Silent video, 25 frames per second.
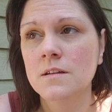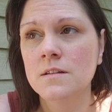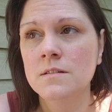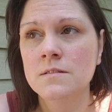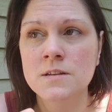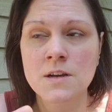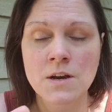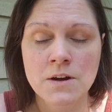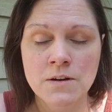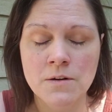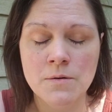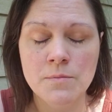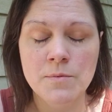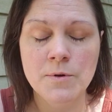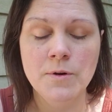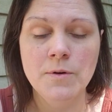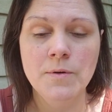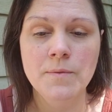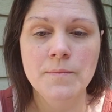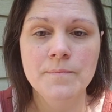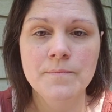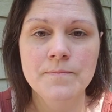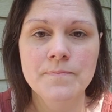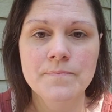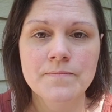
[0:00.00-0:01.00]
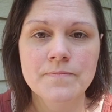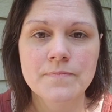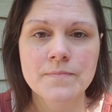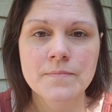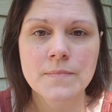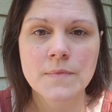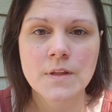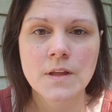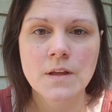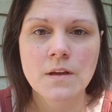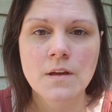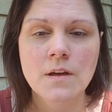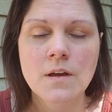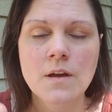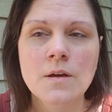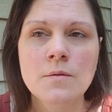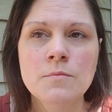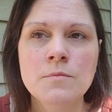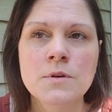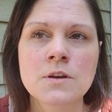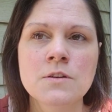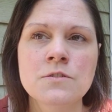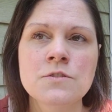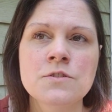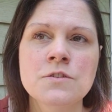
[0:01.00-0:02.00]
terrible,
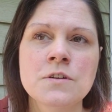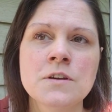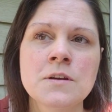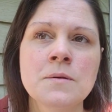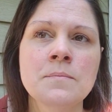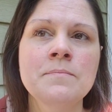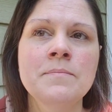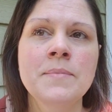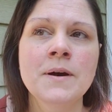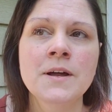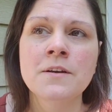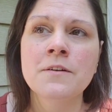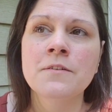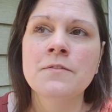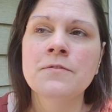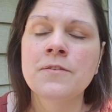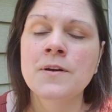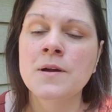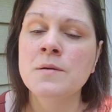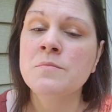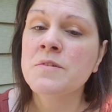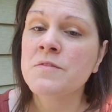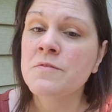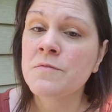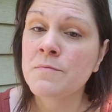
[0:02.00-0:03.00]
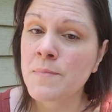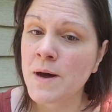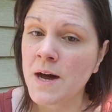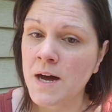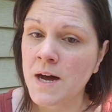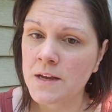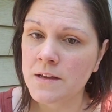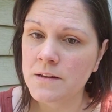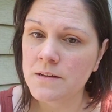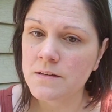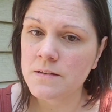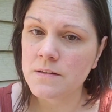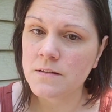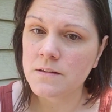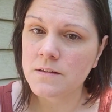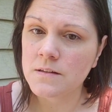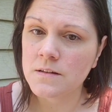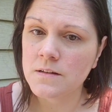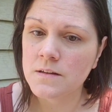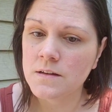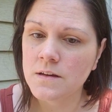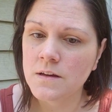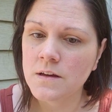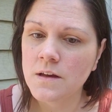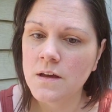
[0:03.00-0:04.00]
because you're in a better frame of mind.
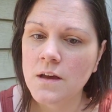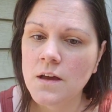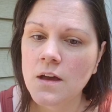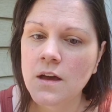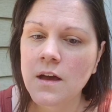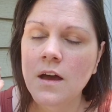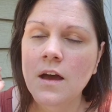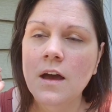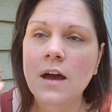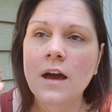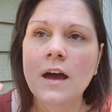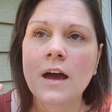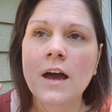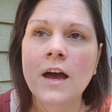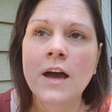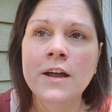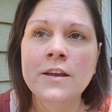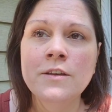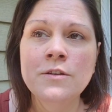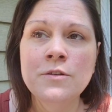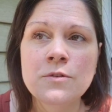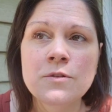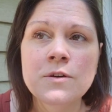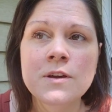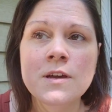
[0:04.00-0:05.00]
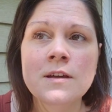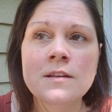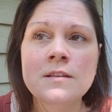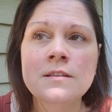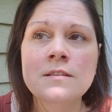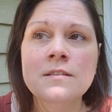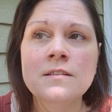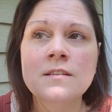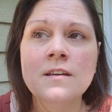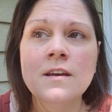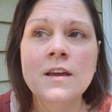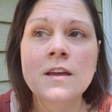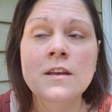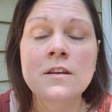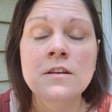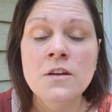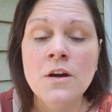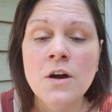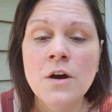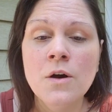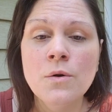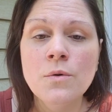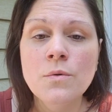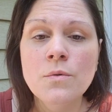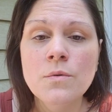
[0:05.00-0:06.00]
And you can say
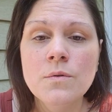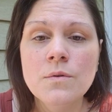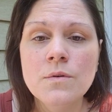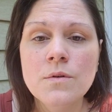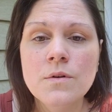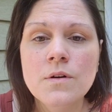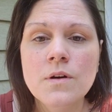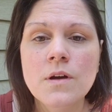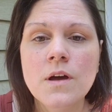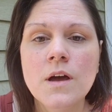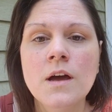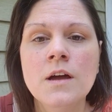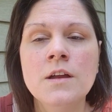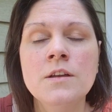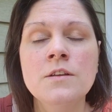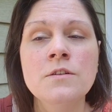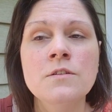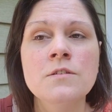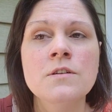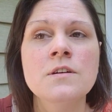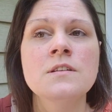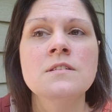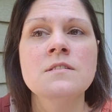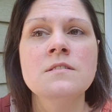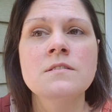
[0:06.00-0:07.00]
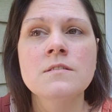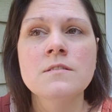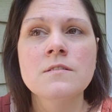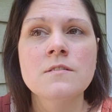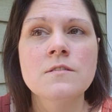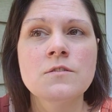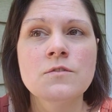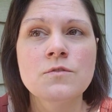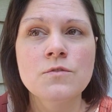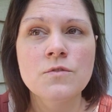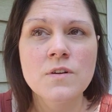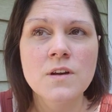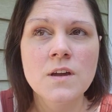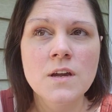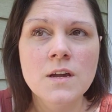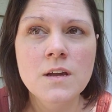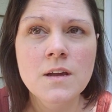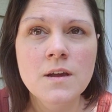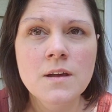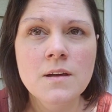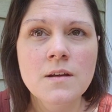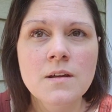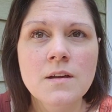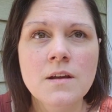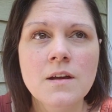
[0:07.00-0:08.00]
no, and you can
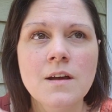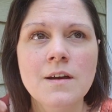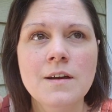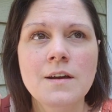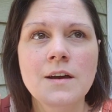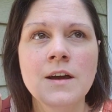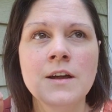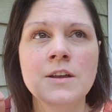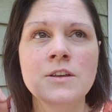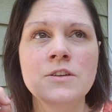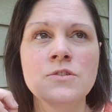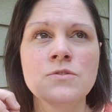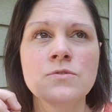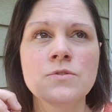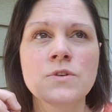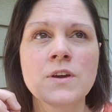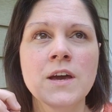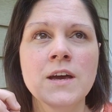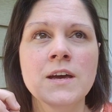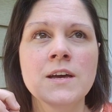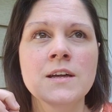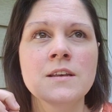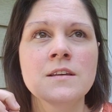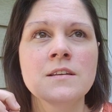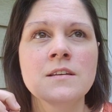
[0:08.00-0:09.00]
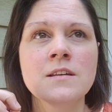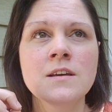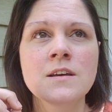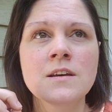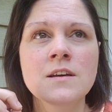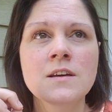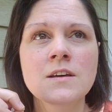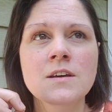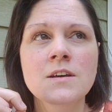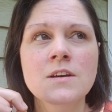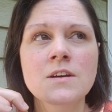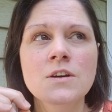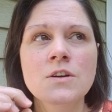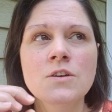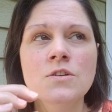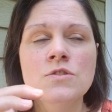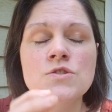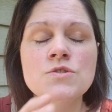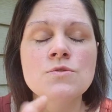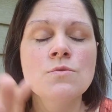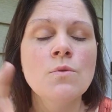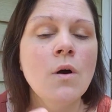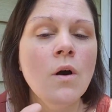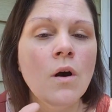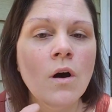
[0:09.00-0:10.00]
disagree, and you can
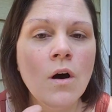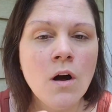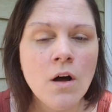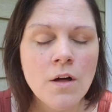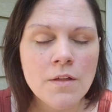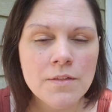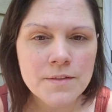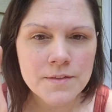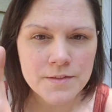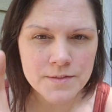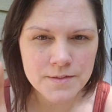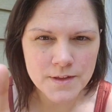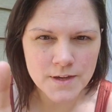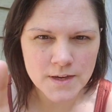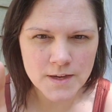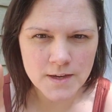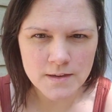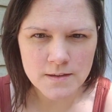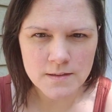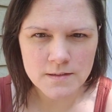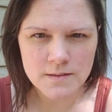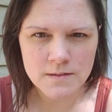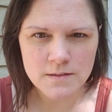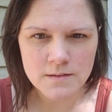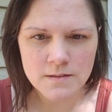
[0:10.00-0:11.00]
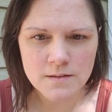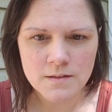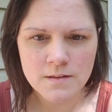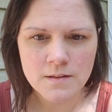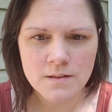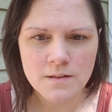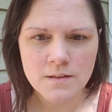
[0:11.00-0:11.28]
do all the things.